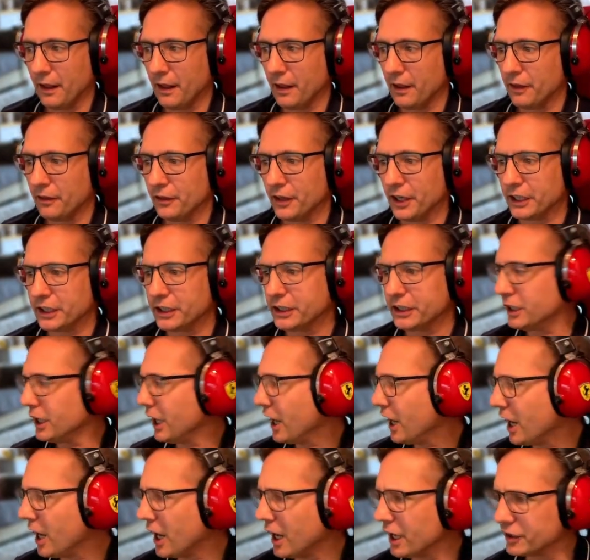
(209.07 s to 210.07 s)
The
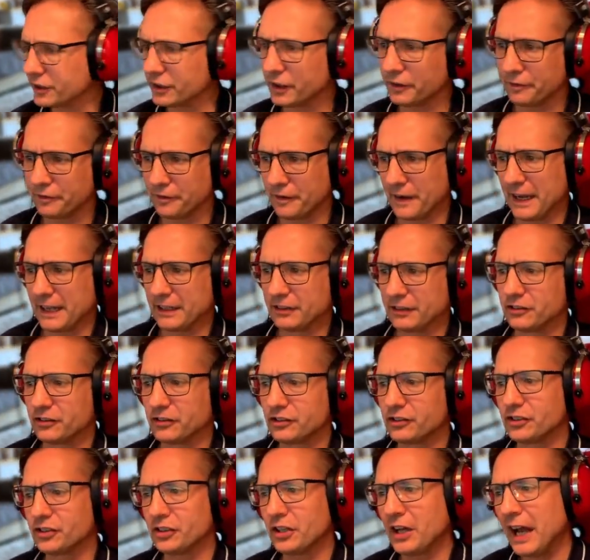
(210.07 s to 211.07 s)
cars are
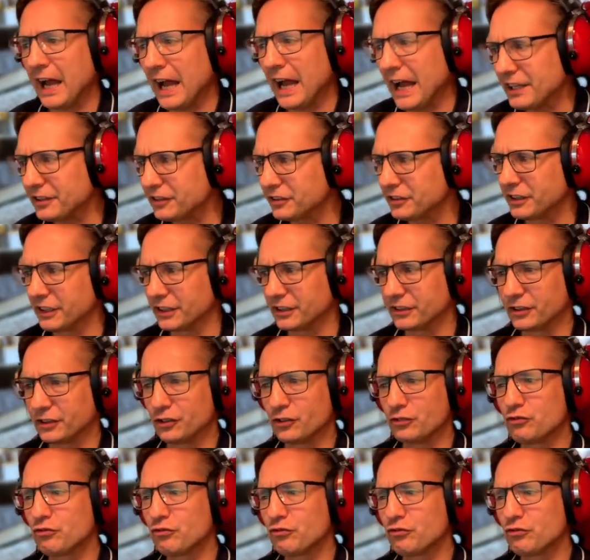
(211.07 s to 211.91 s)
fantastic to